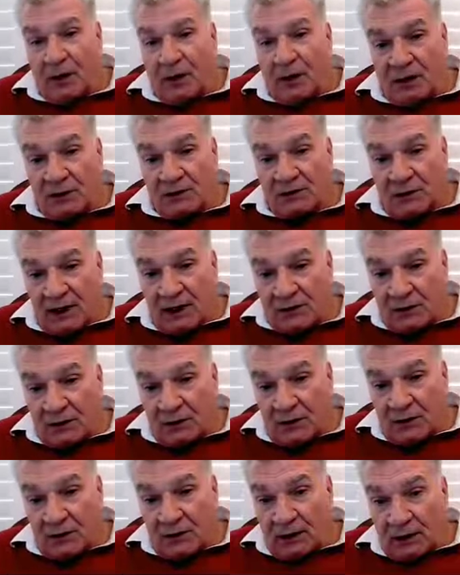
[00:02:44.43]
There is a
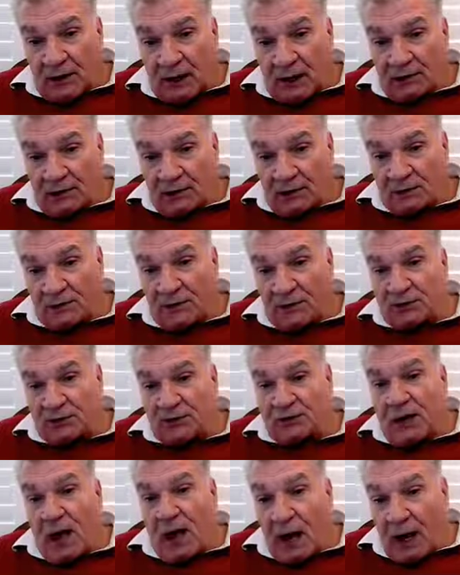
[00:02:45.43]
resonant inductance
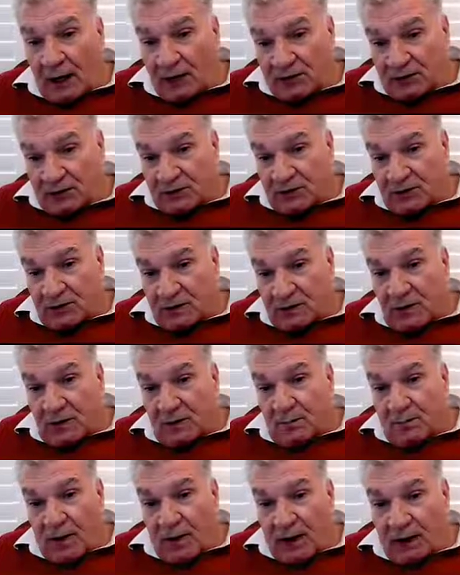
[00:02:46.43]
which is large
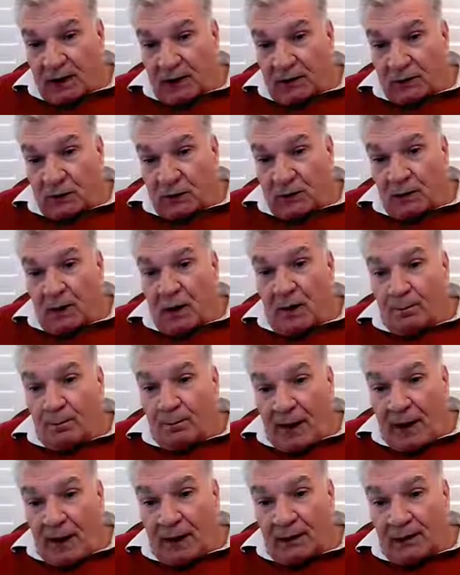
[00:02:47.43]
magnitude,
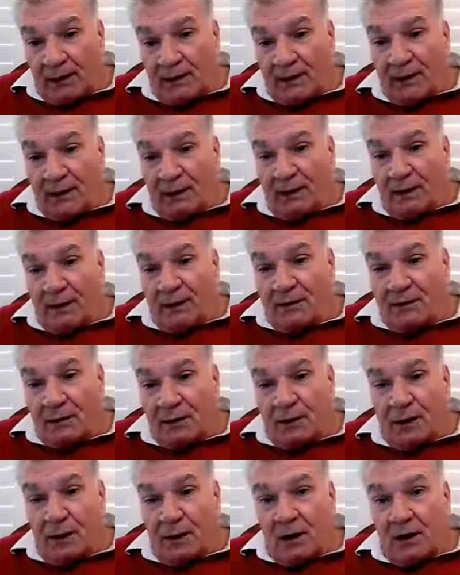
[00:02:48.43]
but
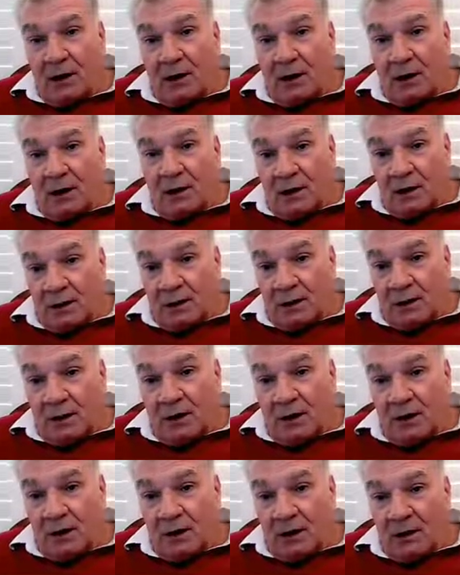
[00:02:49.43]
the
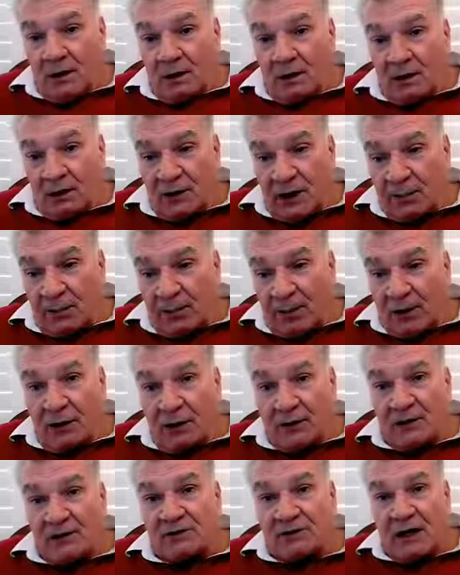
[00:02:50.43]
ripple
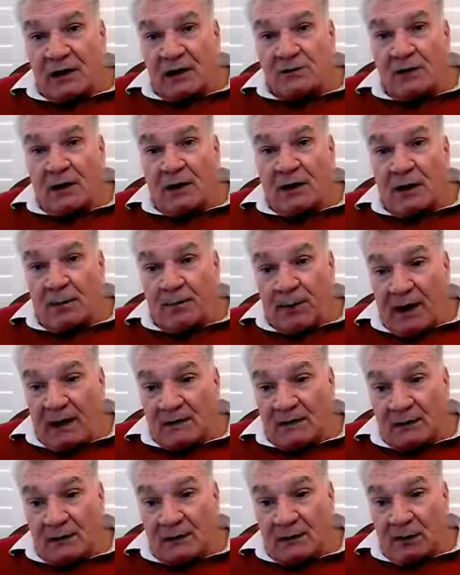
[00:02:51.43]
on this resonant
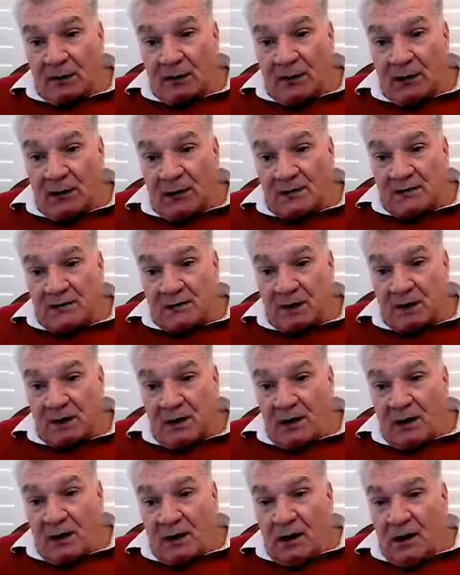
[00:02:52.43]
capacitor is
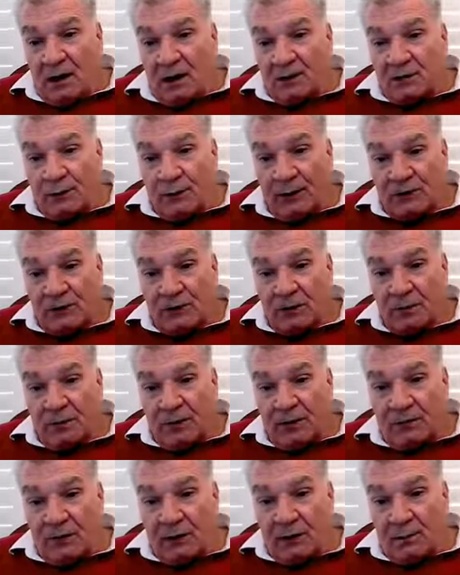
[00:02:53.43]
switching
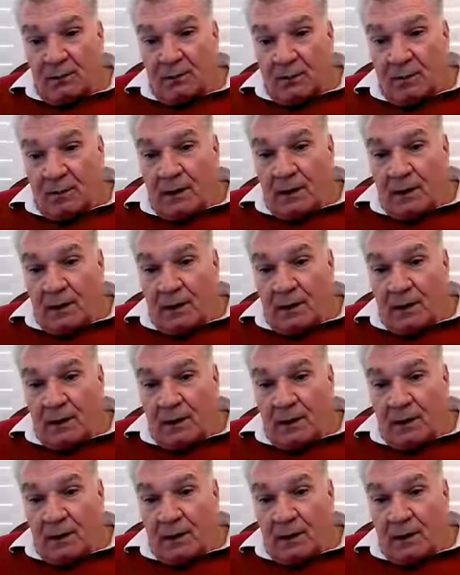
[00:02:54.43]
between